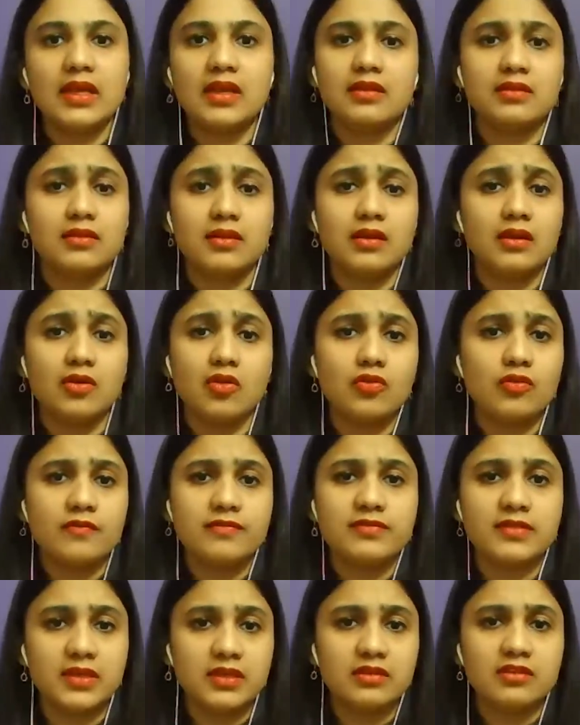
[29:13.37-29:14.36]
Like there are a lot
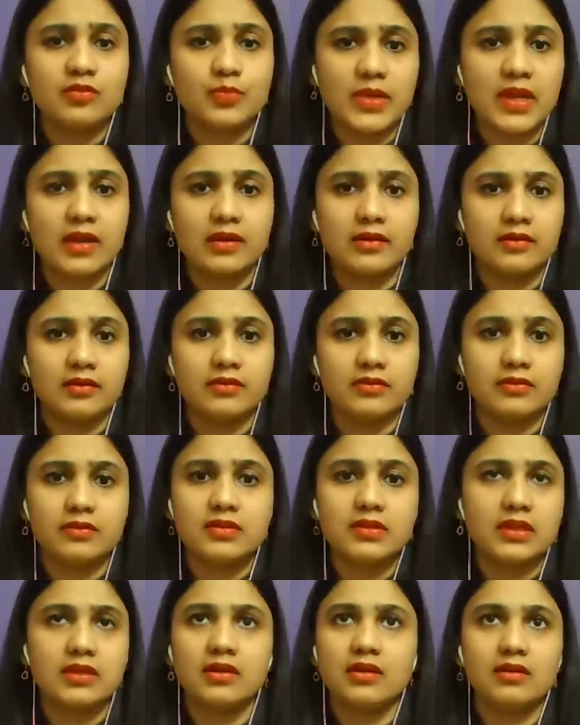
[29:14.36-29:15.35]
of serious
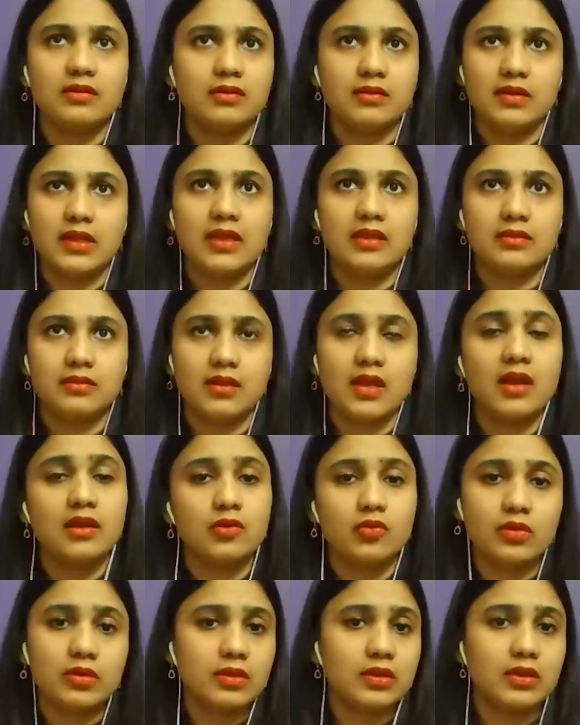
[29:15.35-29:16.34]
practitioners, and like they are
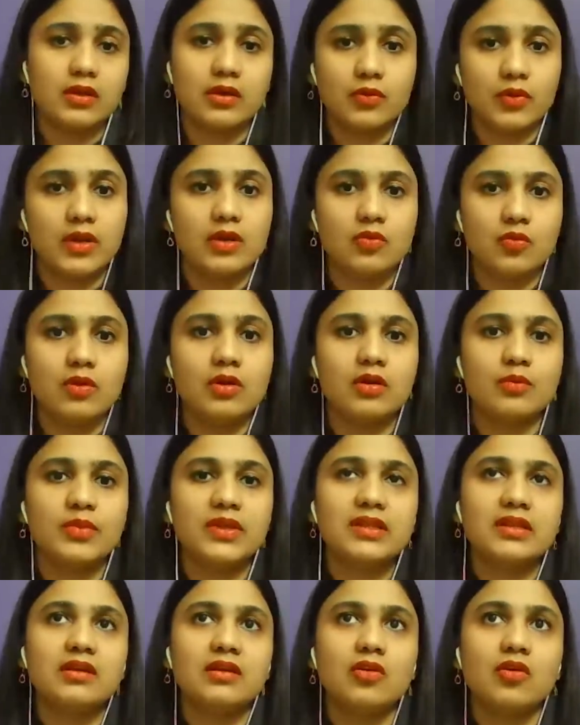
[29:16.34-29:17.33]
doing great work,
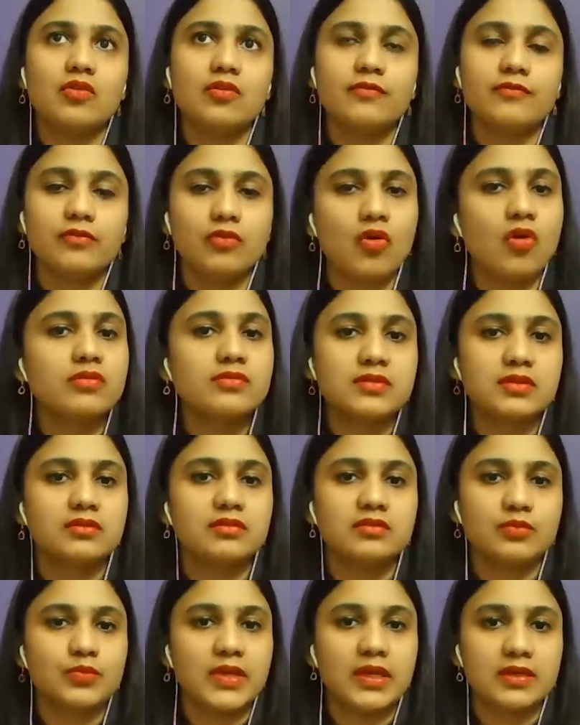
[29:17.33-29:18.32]
but there are a lot of
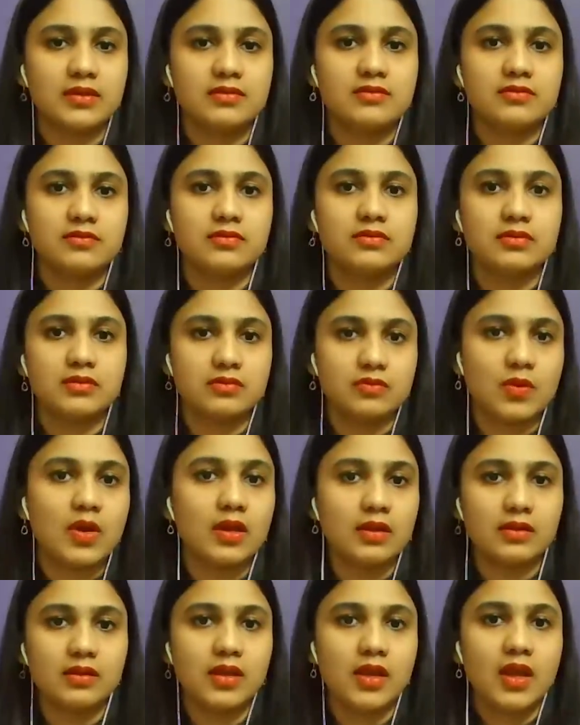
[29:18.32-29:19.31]
non-serious practitioners as
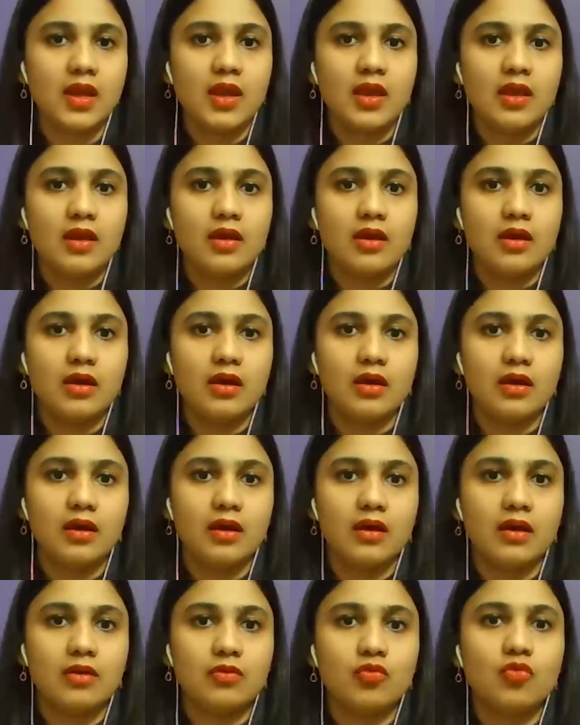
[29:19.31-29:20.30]

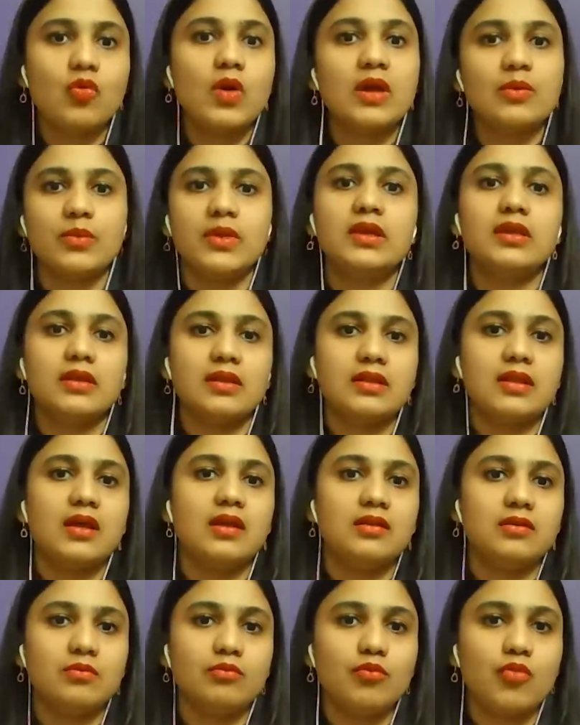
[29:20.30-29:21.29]
well who are making
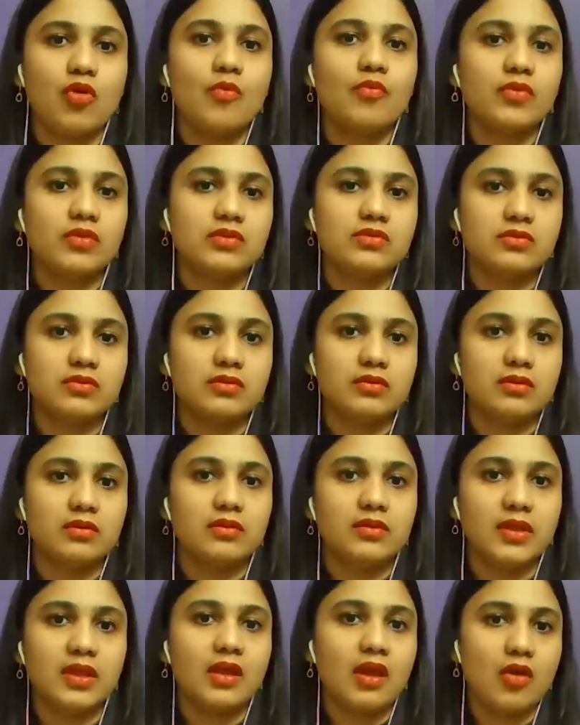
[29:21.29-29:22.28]
that pop culture
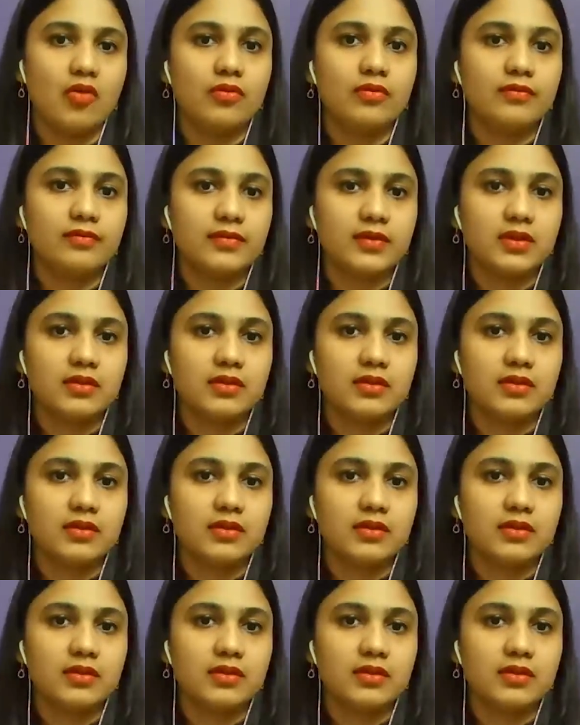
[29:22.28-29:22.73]
thing out of it.